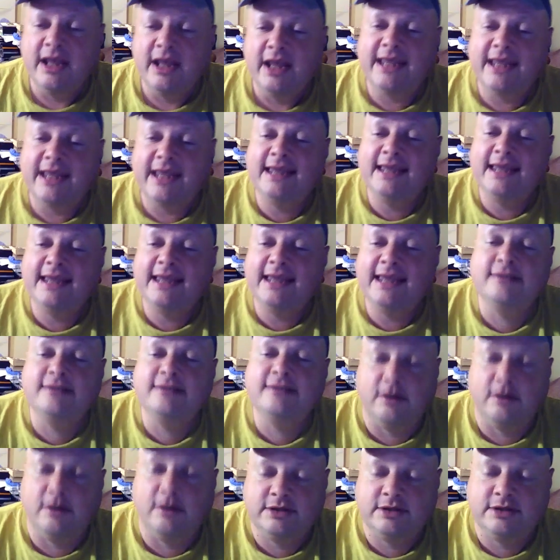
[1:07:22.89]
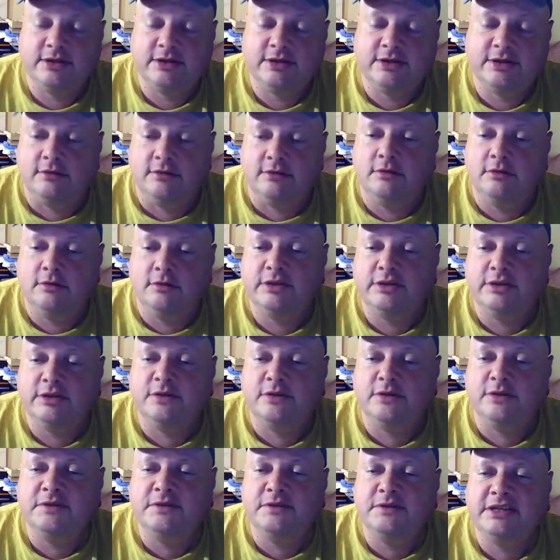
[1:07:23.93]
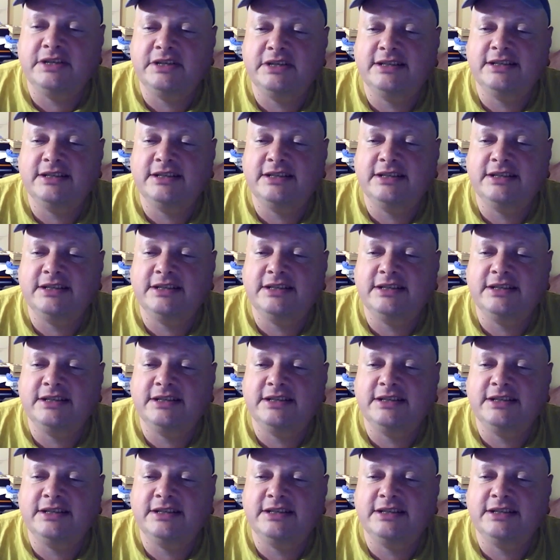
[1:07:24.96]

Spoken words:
It is, you know, it's often seen